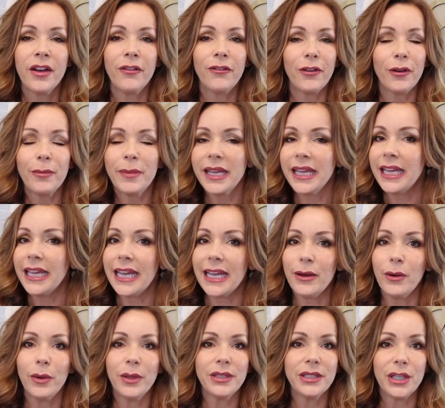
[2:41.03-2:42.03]
For me,
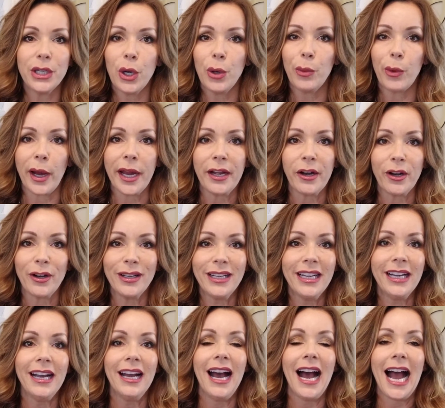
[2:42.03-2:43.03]
it was a no-brainer.
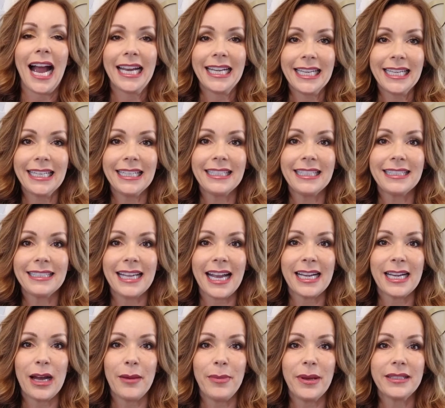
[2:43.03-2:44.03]
I needed to
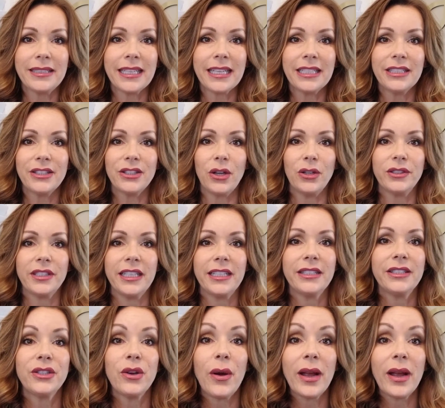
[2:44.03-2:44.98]
sign up as a consultant so